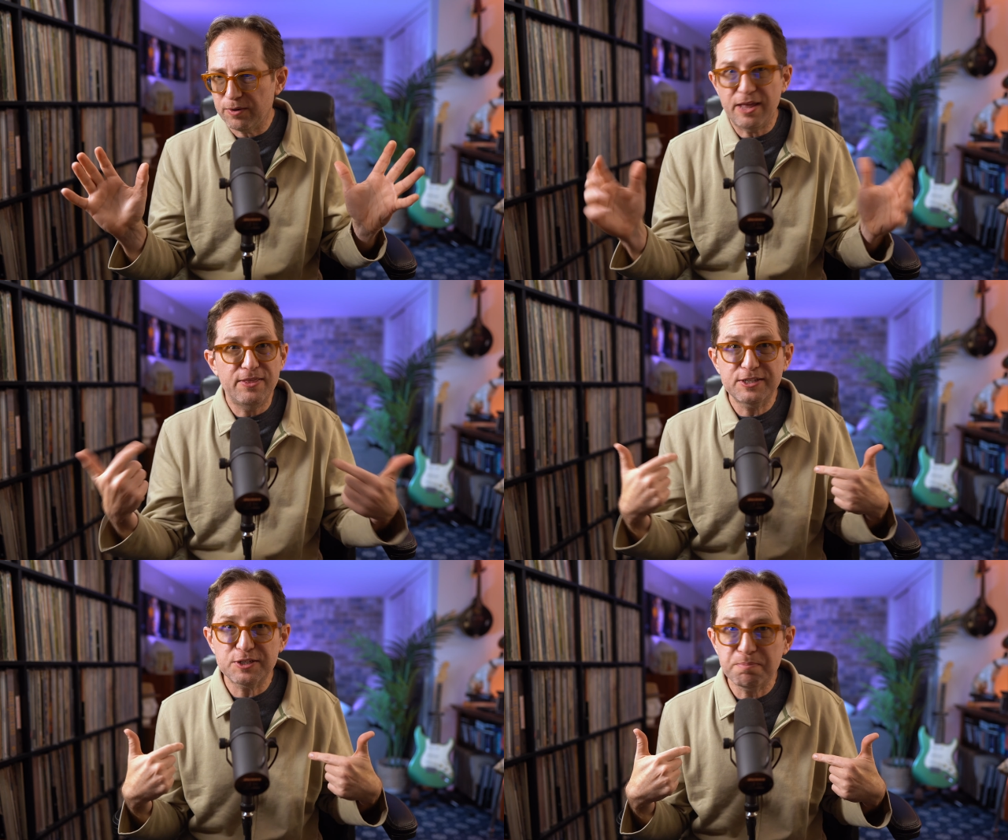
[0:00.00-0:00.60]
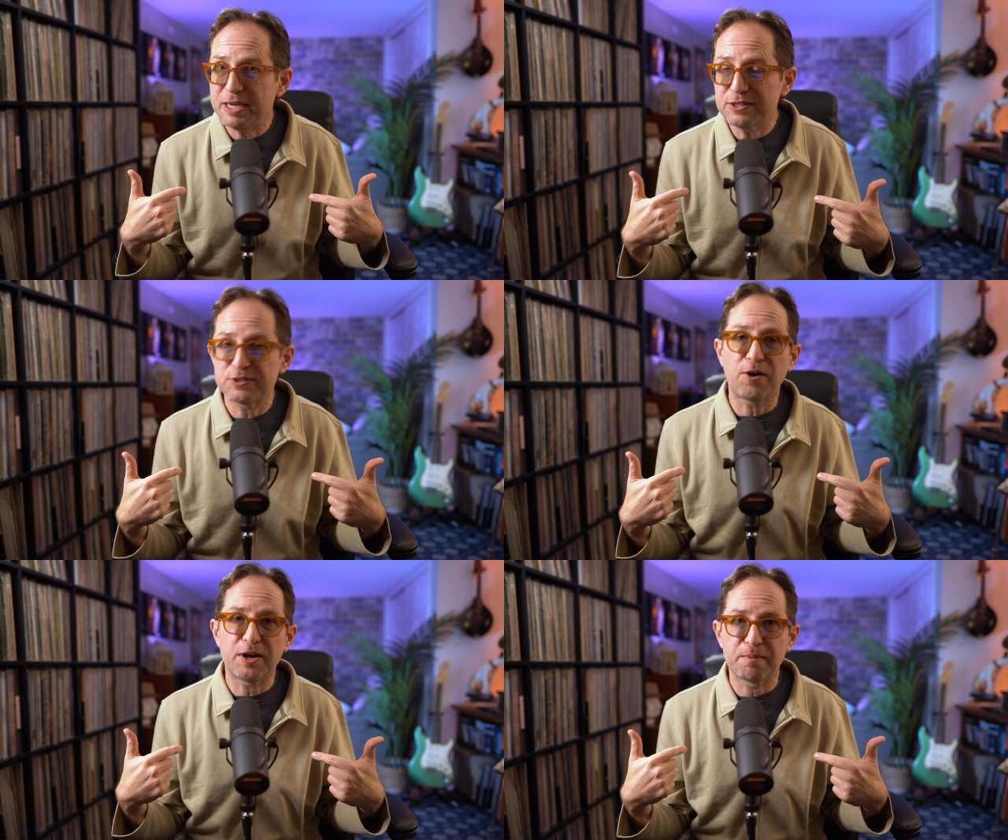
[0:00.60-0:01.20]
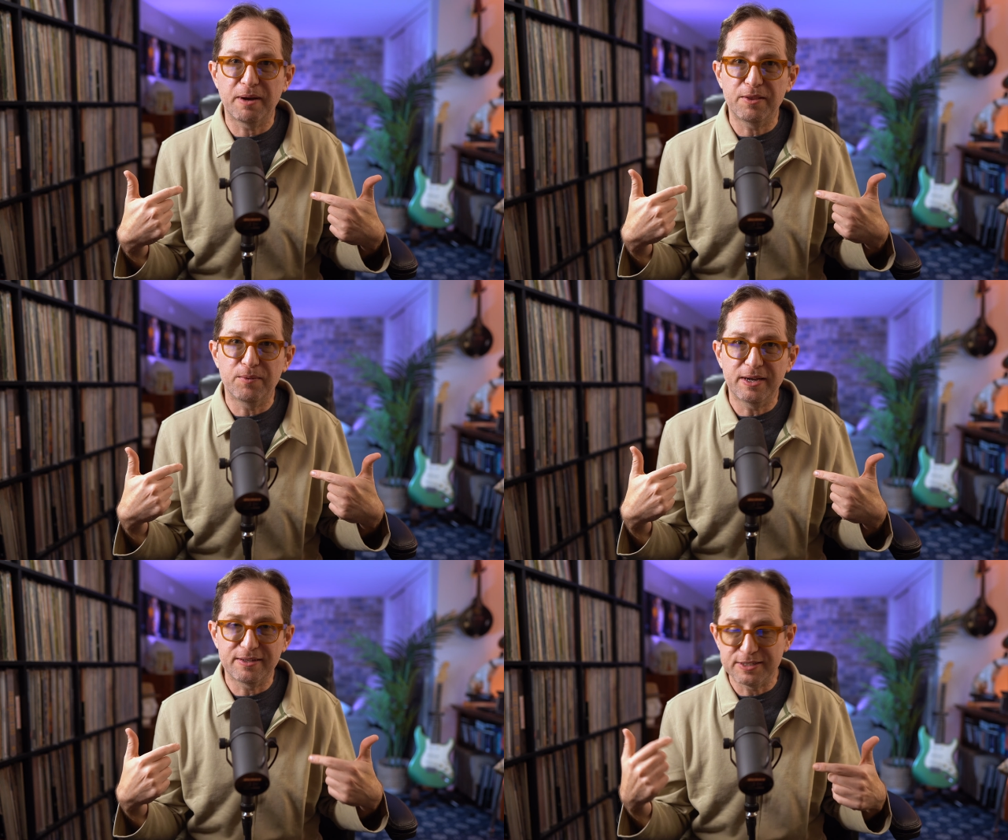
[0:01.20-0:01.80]
And this is me starting, by the
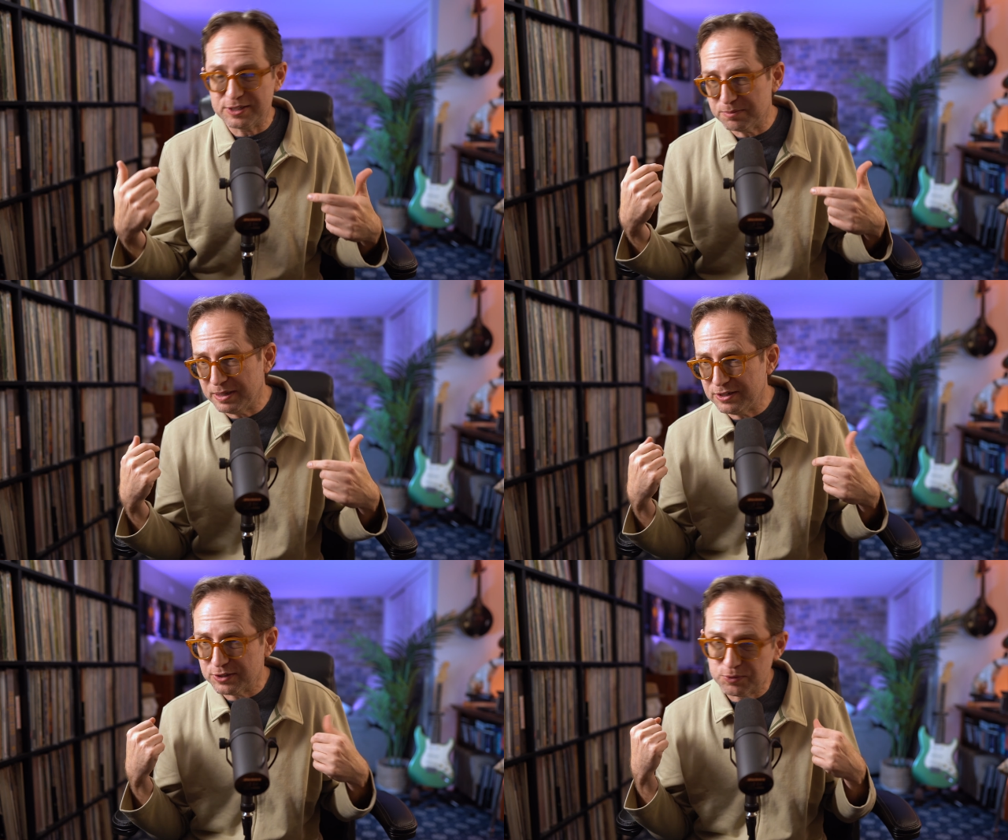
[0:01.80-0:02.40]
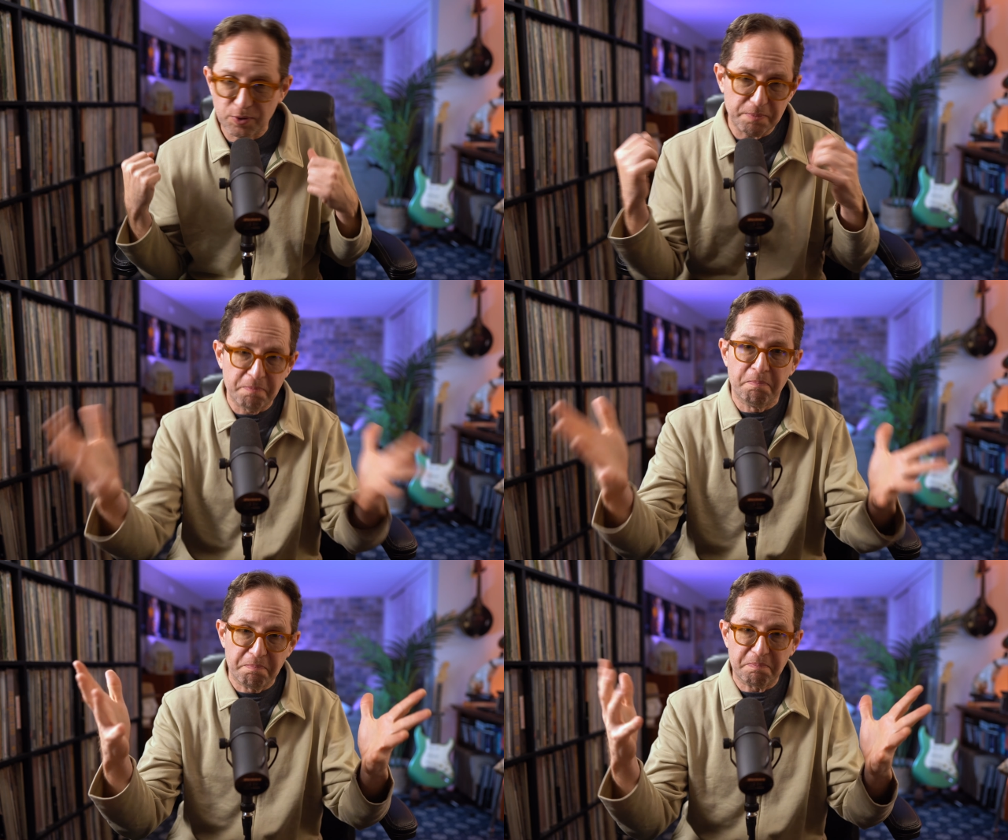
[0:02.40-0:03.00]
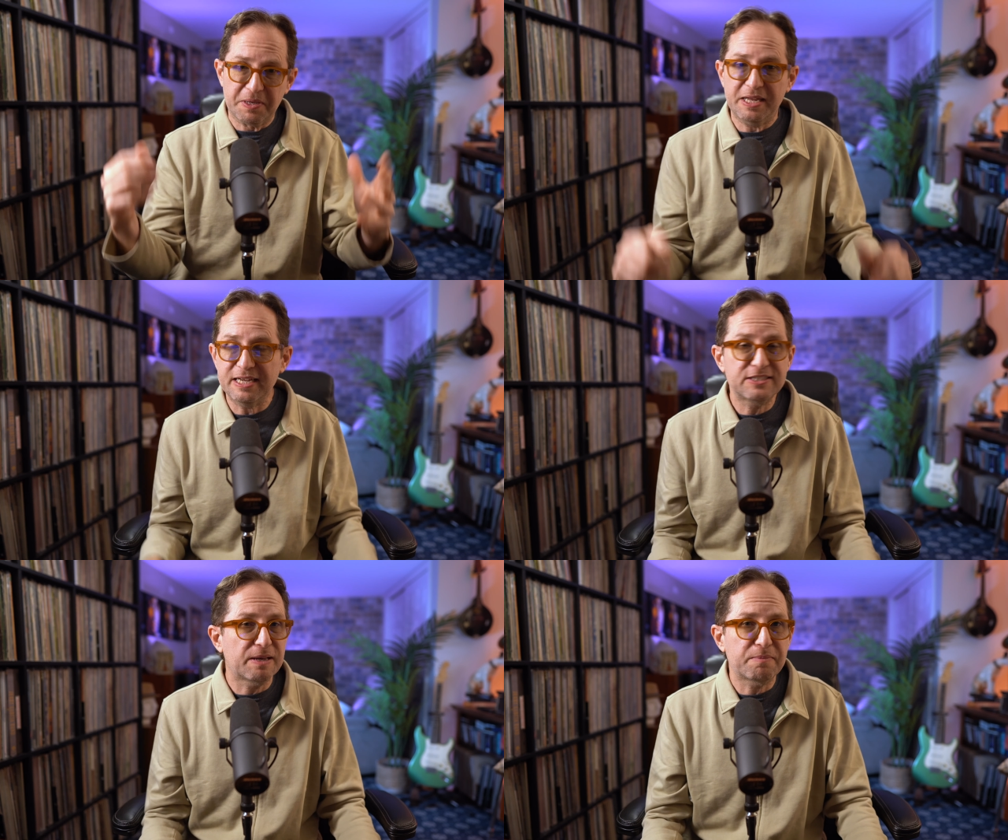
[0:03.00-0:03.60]
way. This is me just sort of
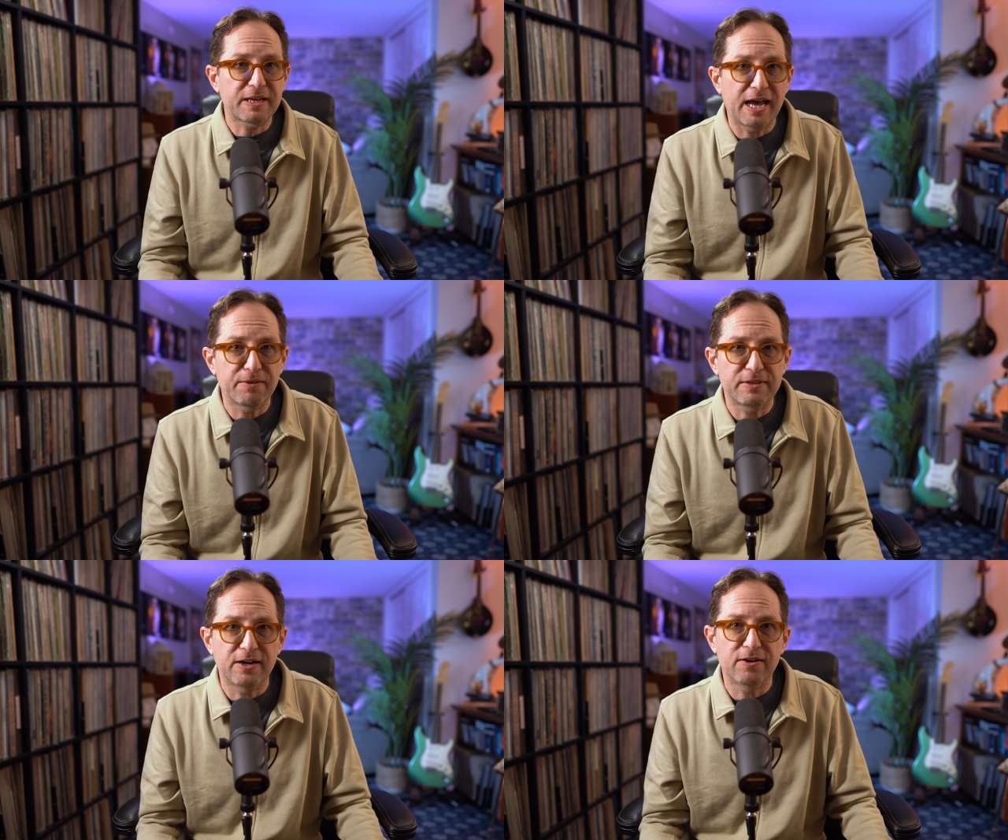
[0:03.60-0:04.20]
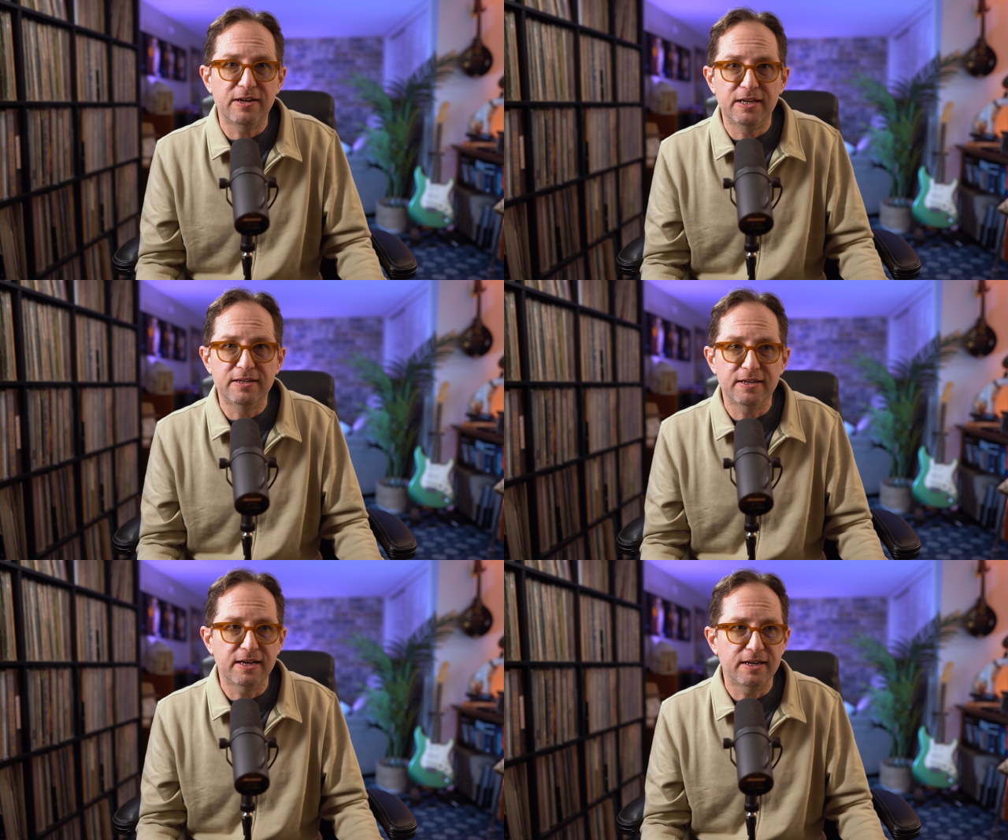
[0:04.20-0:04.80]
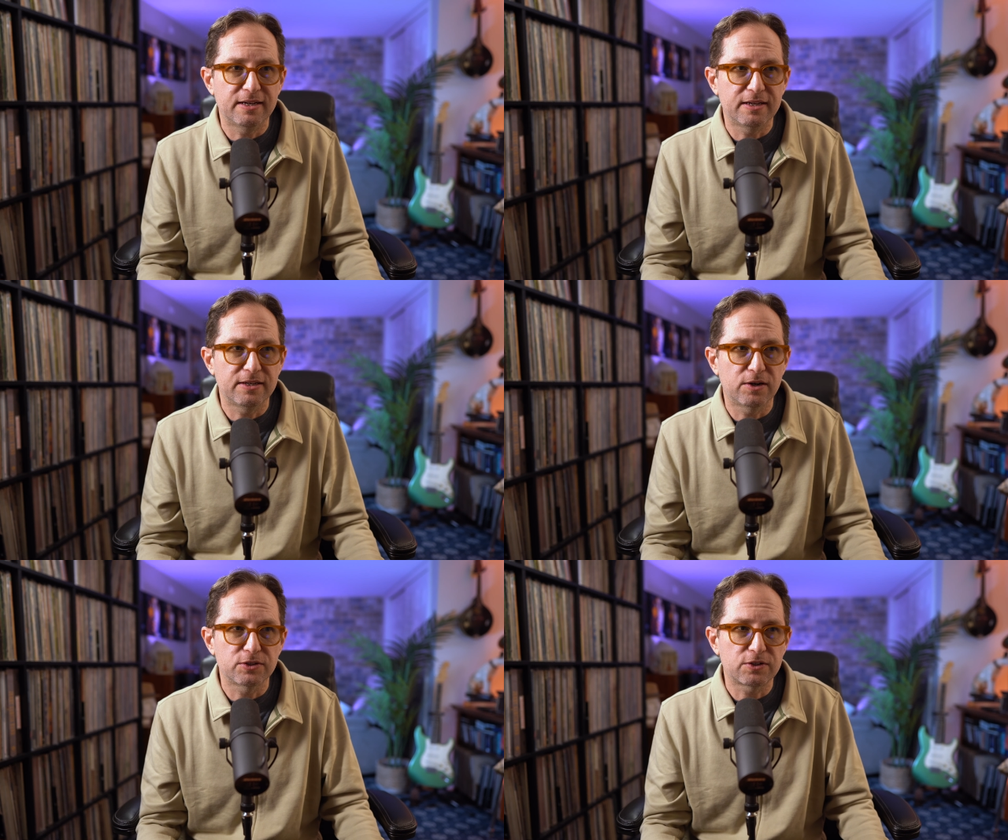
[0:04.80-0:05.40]
getting something out there
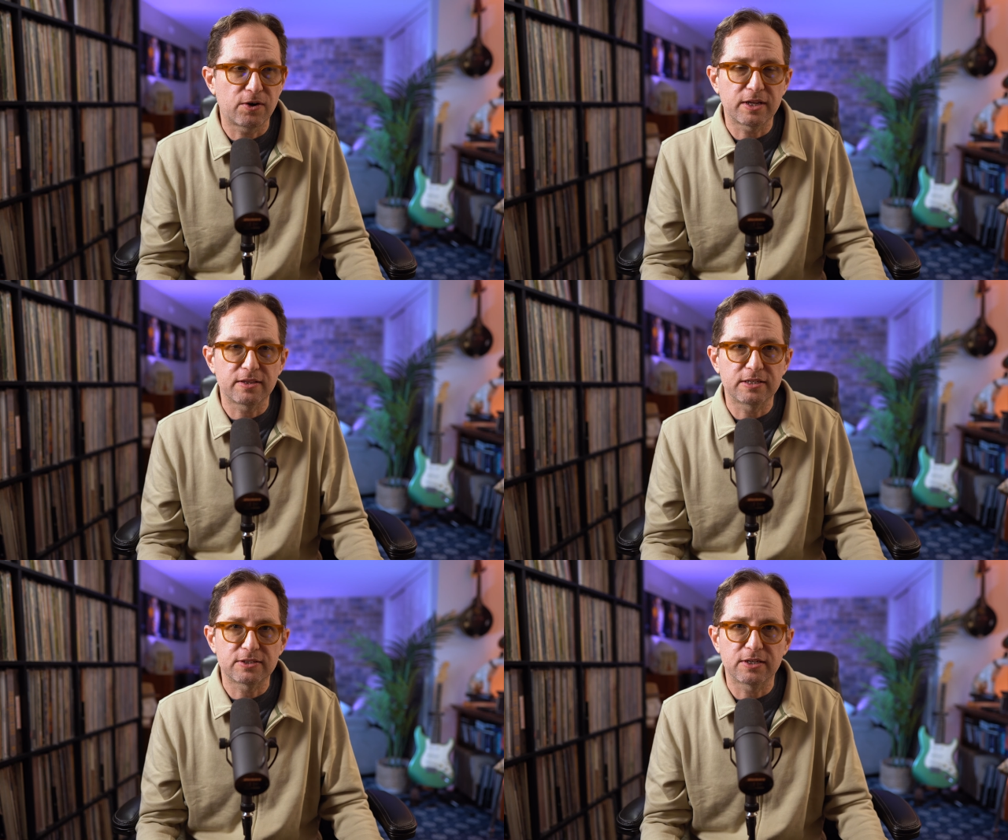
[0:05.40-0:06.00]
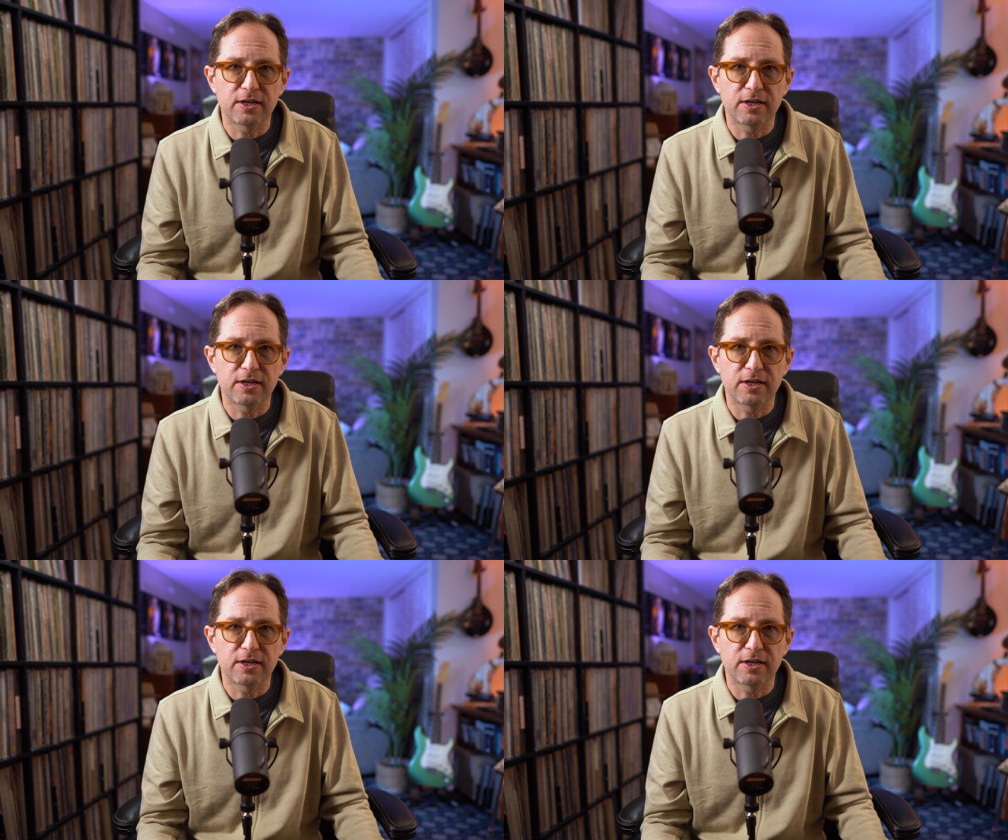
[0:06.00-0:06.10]
and starting this